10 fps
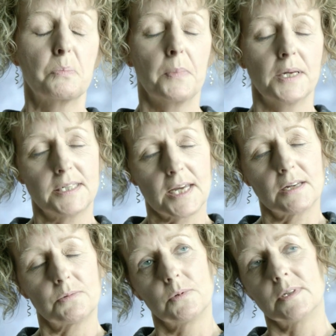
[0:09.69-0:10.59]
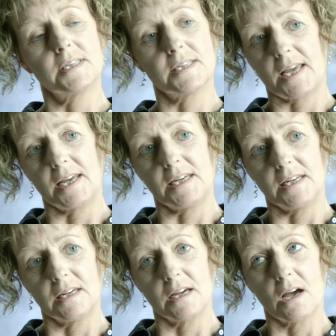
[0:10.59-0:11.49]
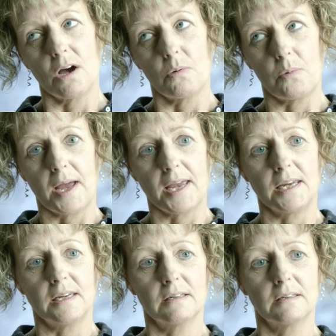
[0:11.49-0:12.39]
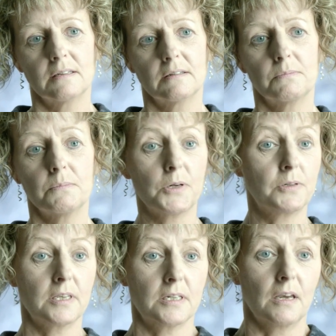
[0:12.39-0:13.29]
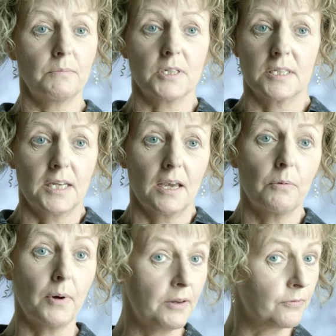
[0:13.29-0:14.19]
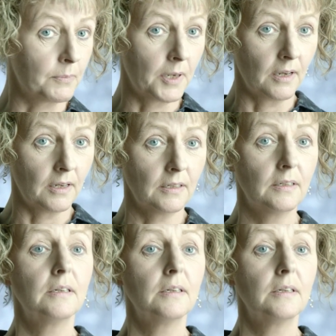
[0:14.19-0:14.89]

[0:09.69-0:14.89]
My dad would stay away most of the time just to get away from her.